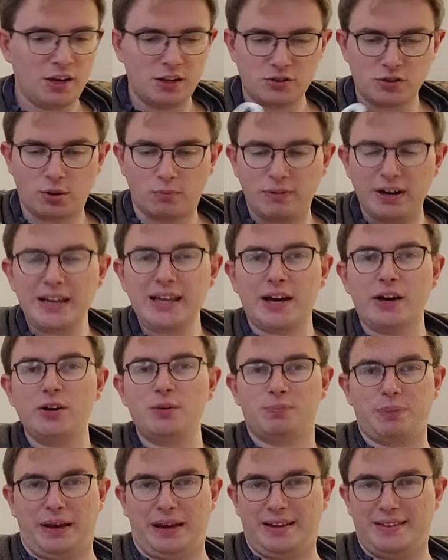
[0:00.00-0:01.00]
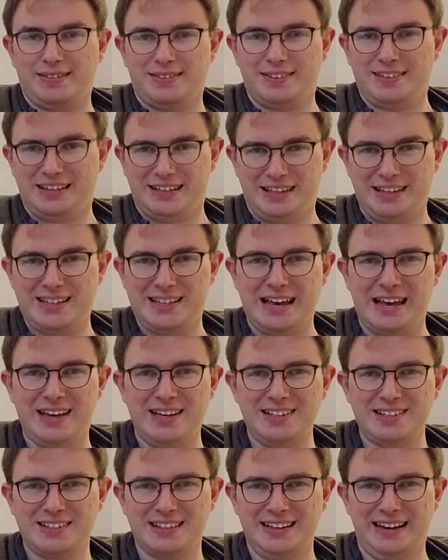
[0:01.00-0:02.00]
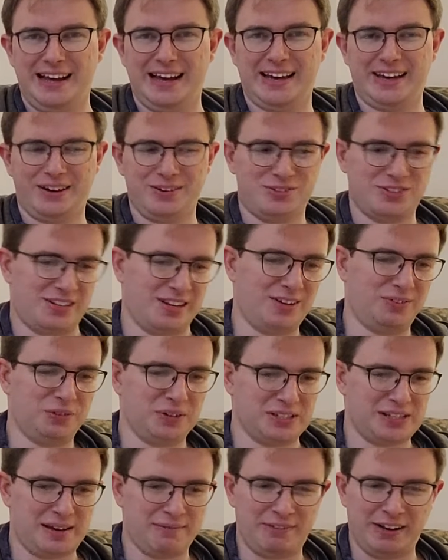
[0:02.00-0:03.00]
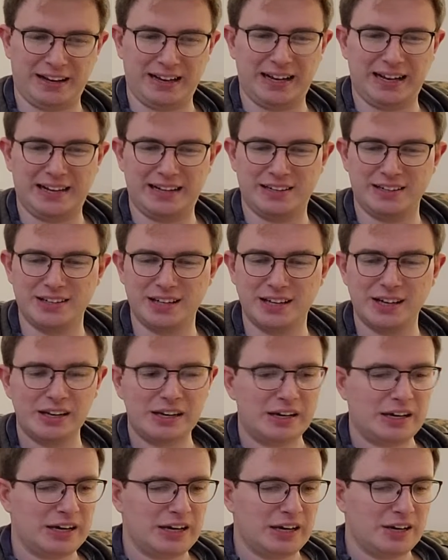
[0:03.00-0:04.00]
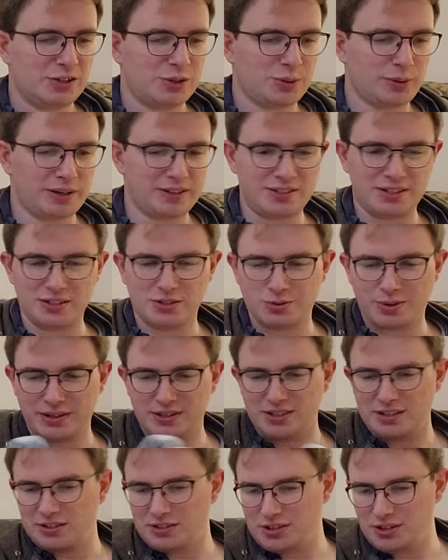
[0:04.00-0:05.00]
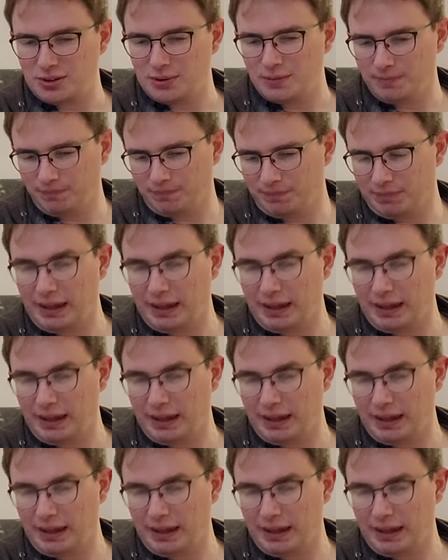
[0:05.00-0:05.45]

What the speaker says: So I'm really hoping that it is the Lego Star Wars Advent Calendar 2022.